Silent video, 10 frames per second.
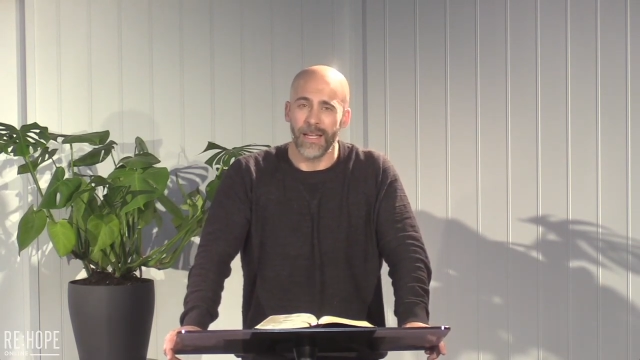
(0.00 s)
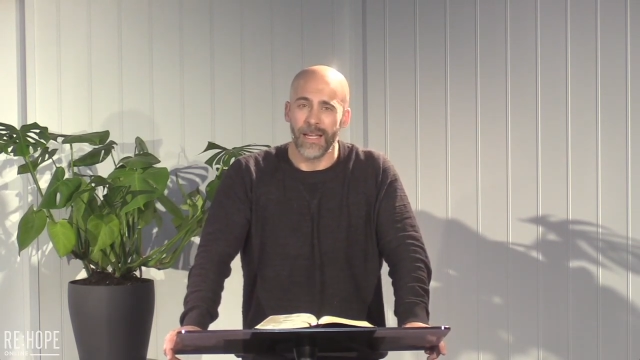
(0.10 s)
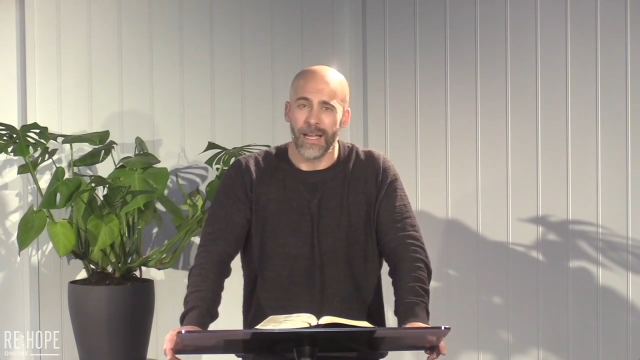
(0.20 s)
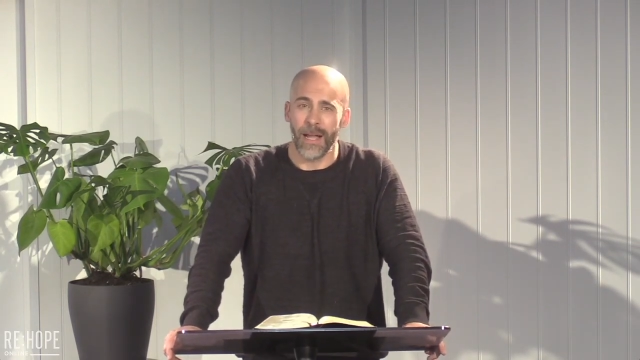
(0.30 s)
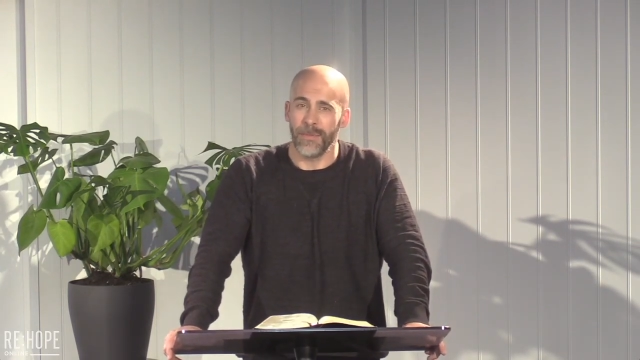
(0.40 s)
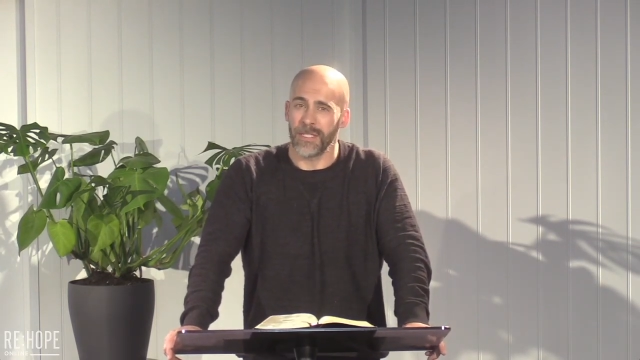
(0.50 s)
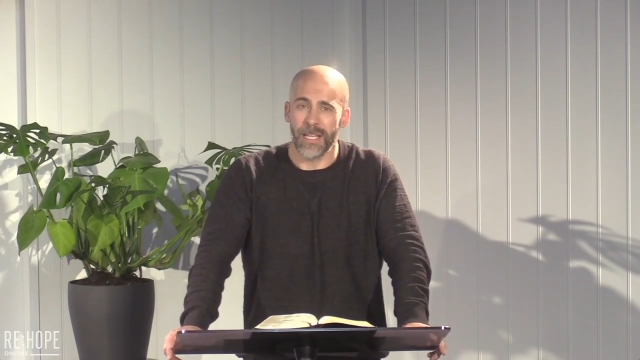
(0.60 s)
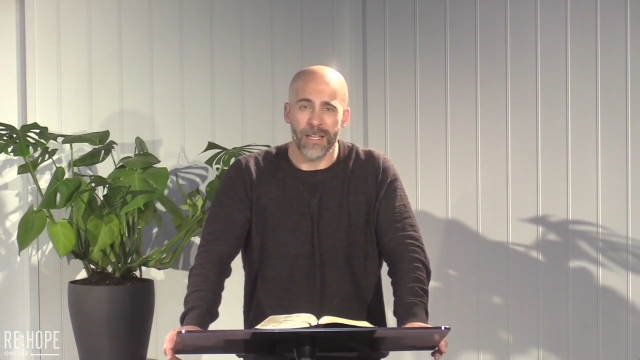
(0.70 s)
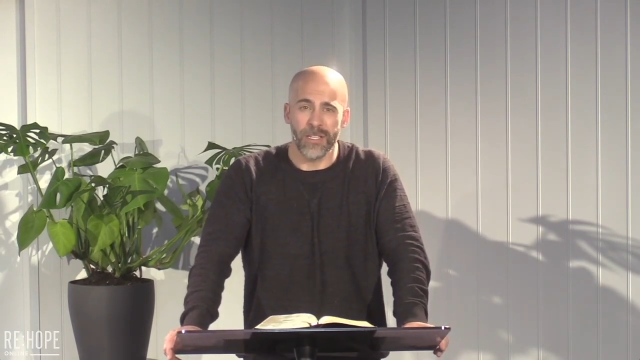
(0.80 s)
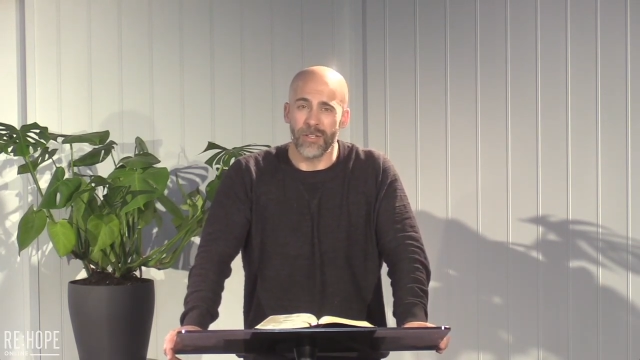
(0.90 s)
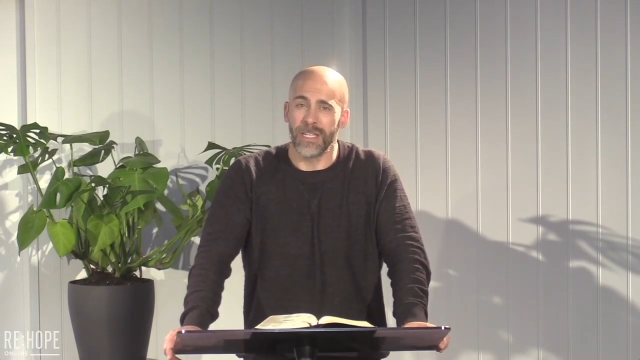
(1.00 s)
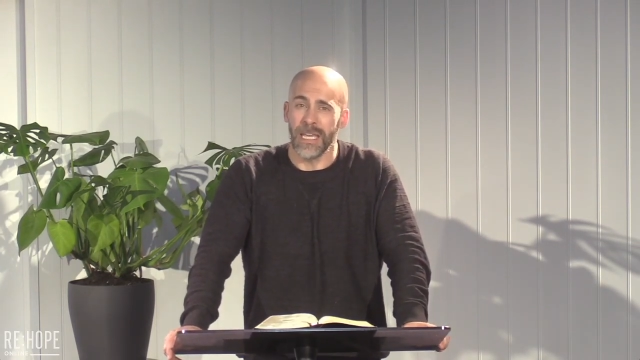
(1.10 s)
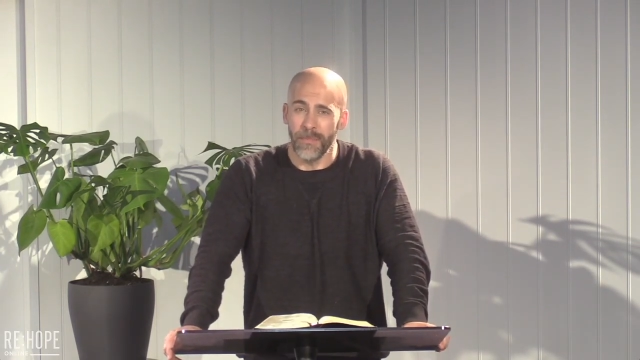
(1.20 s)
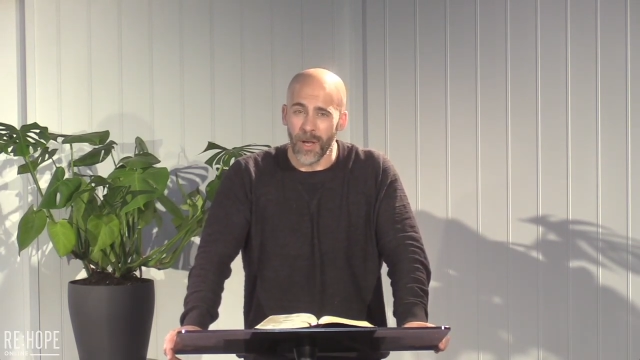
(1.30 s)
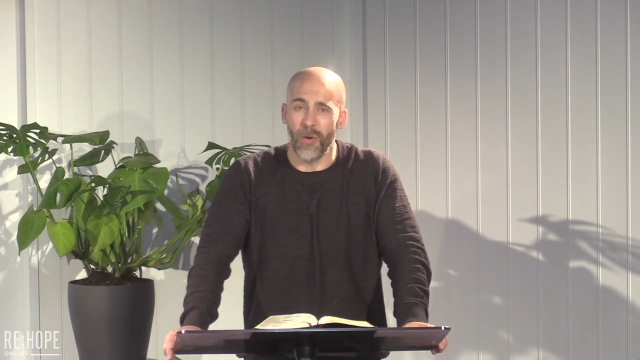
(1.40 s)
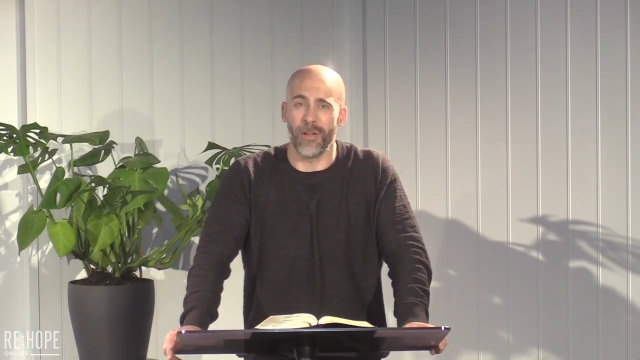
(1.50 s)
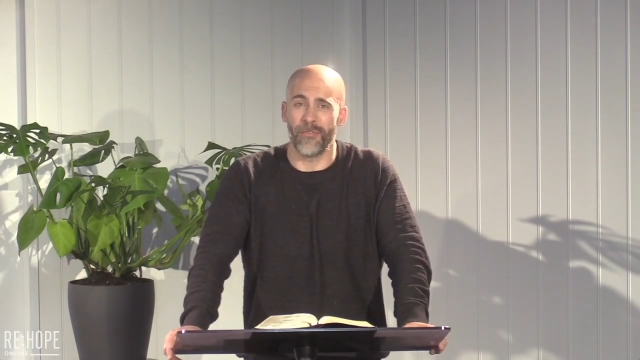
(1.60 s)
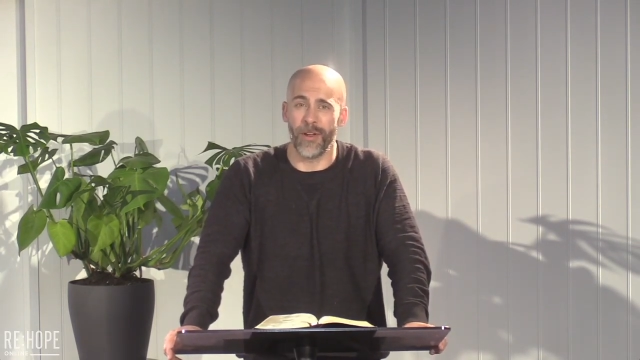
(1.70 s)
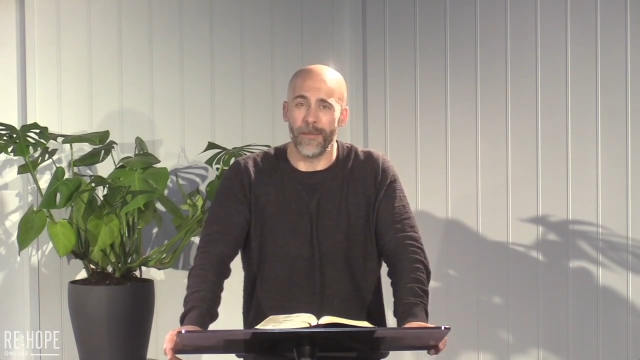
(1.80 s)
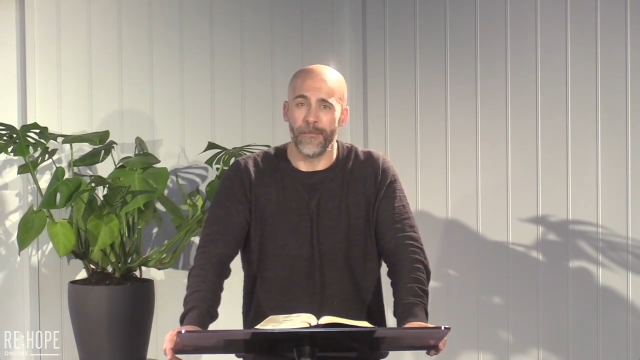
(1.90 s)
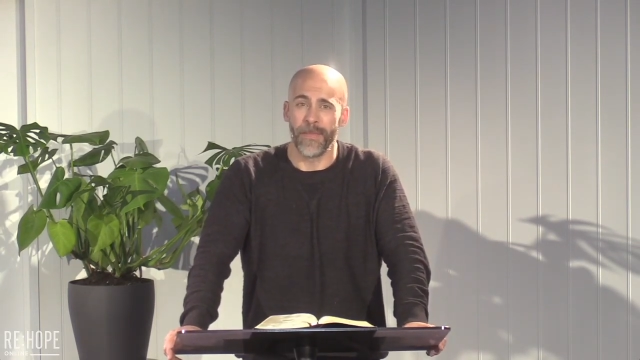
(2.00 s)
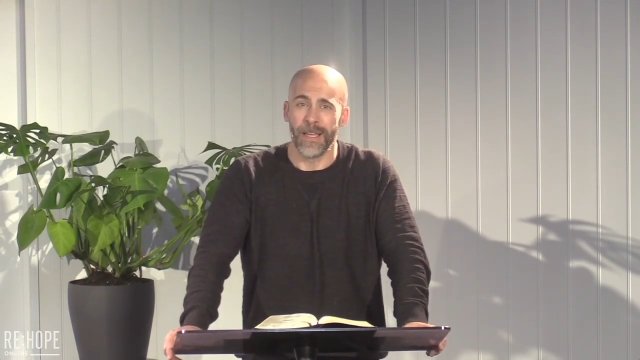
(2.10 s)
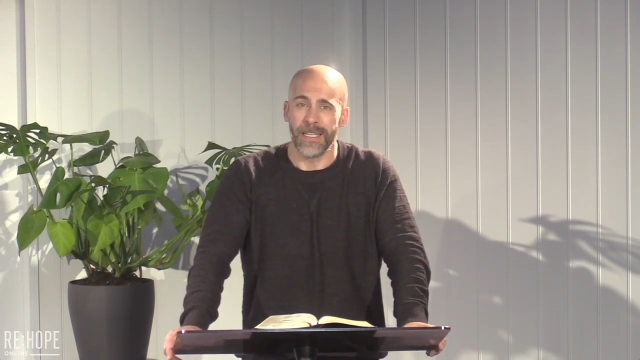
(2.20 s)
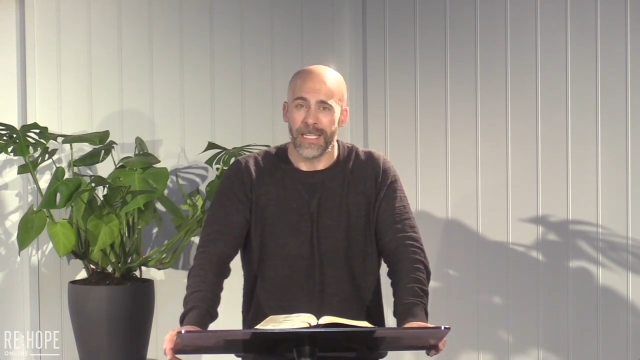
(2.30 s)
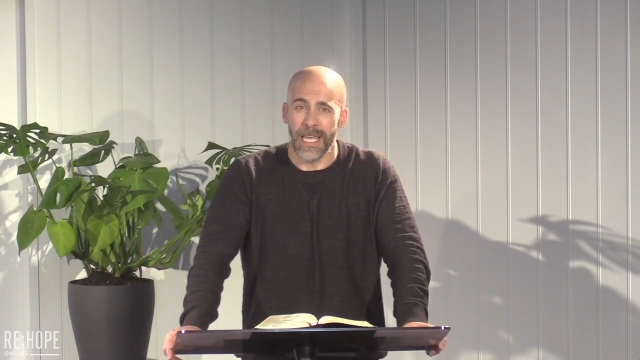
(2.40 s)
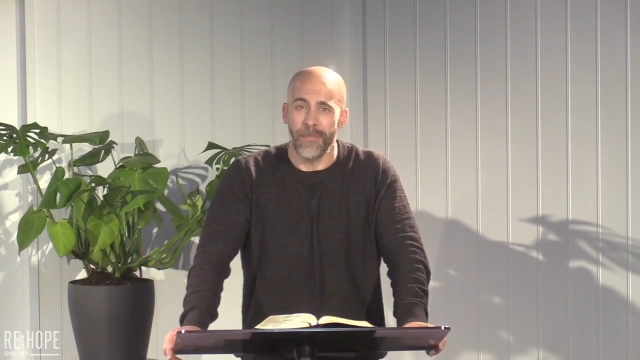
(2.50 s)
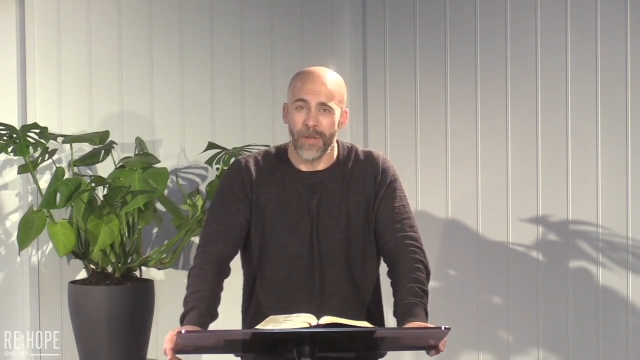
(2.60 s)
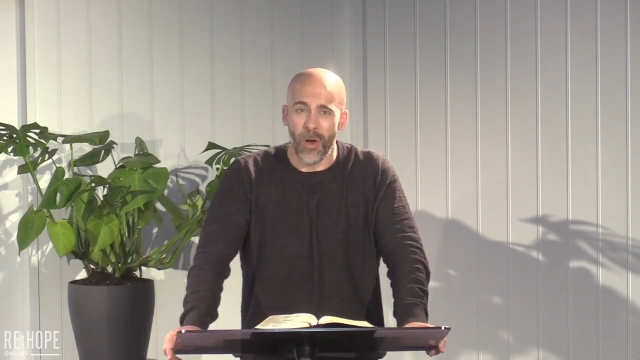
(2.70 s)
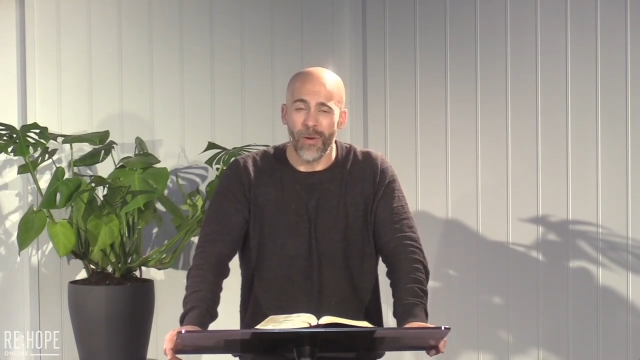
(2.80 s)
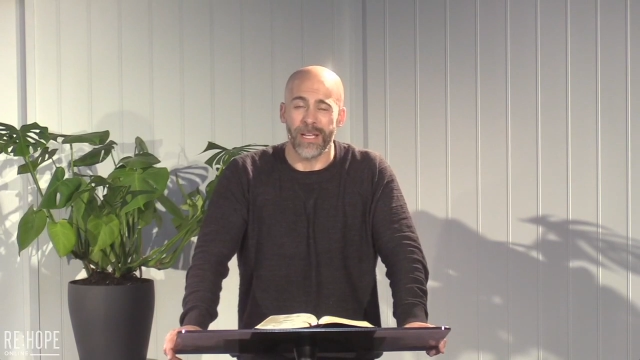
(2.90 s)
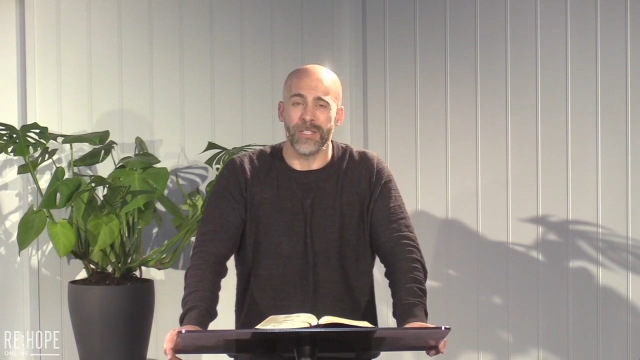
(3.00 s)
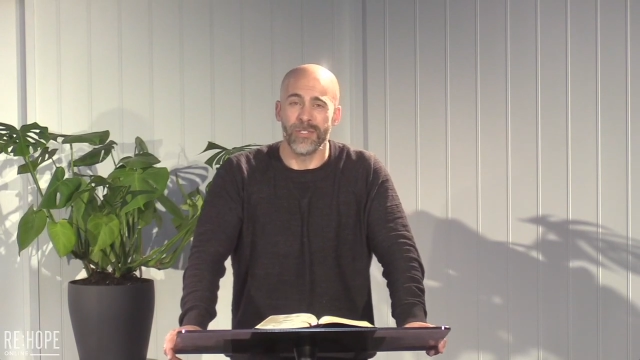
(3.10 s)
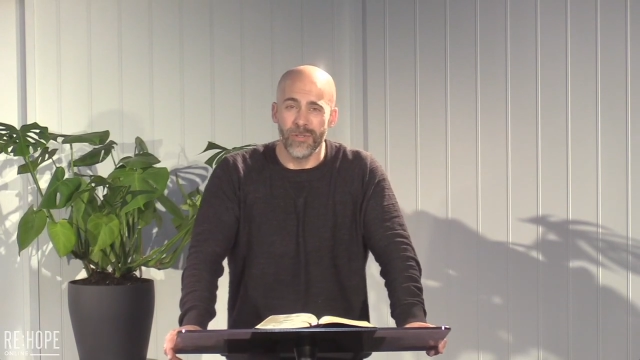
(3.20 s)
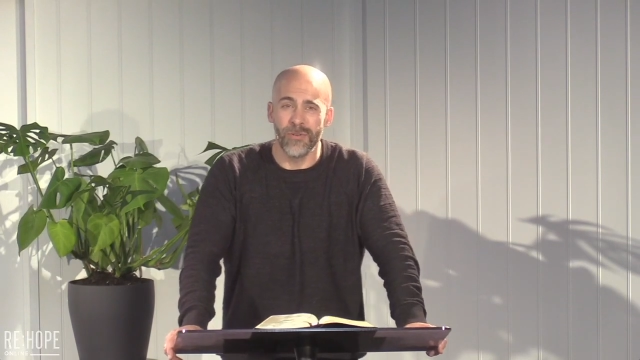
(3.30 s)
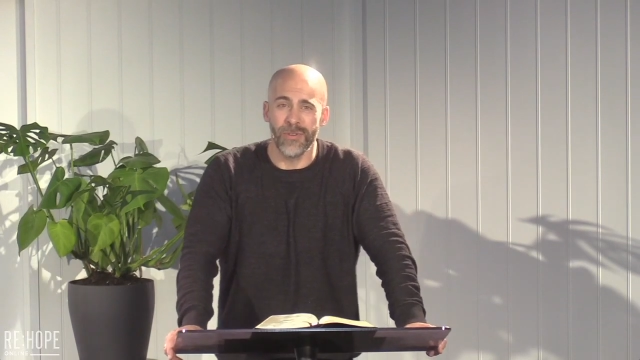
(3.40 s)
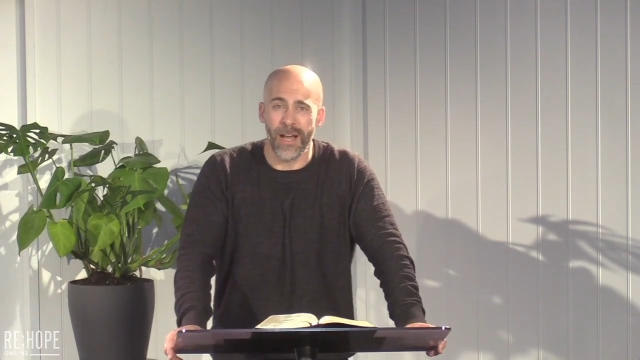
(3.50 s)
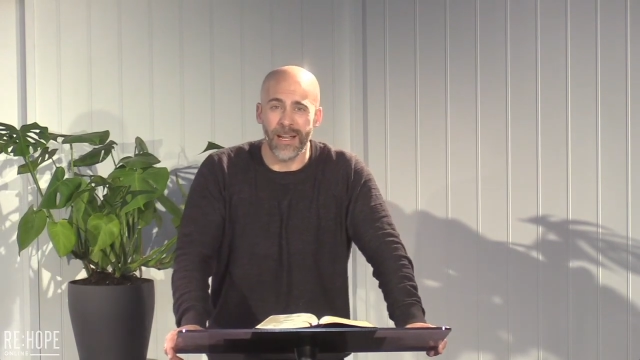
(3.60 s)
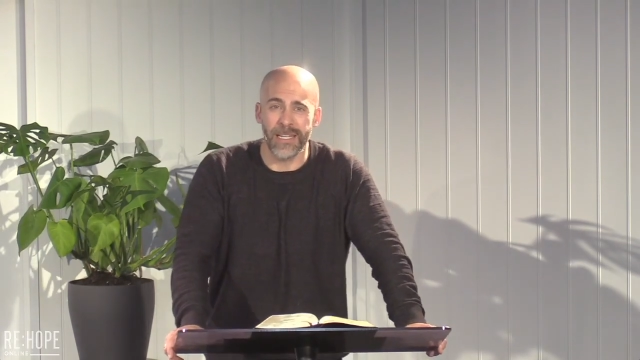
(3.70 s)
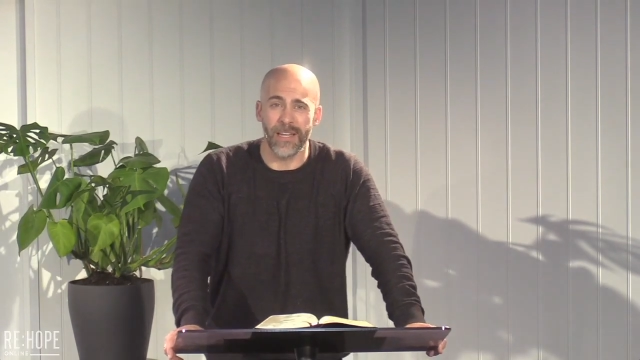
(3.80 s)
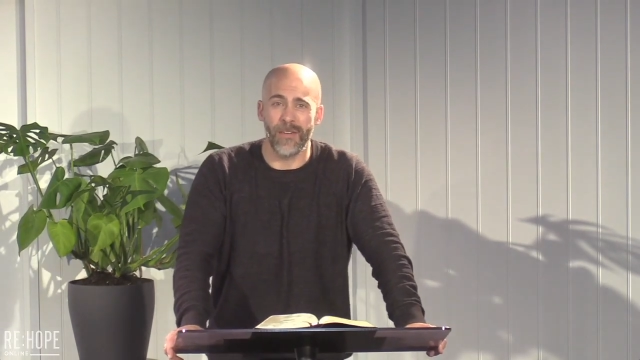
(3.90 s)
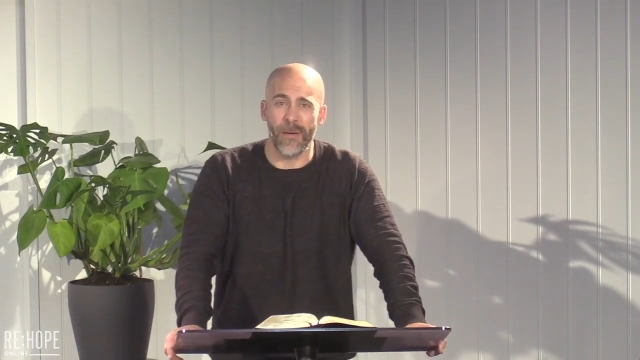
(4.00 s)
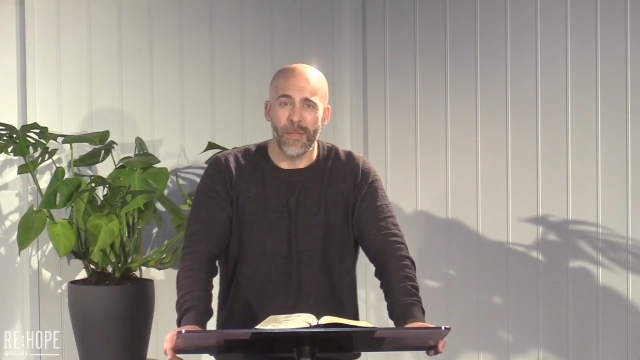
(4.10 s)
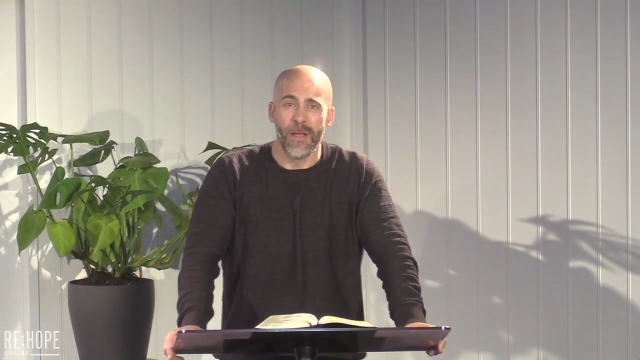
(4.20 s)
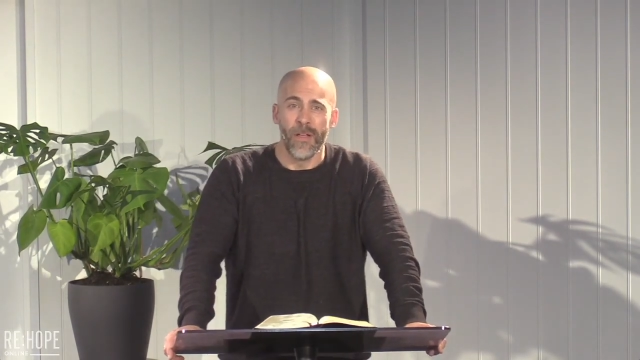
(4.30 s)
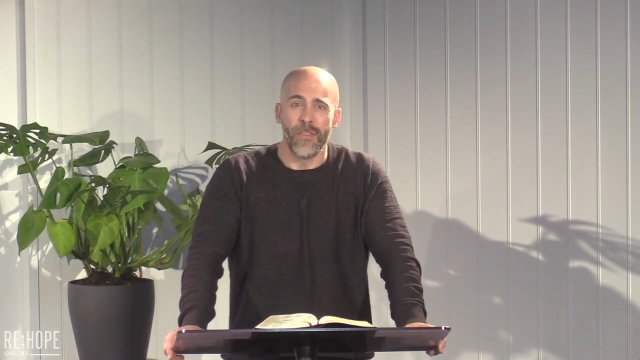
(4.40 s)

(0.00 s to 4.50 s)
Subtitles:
I'm just telling you, keep going, friend. Keep going. Do not give up.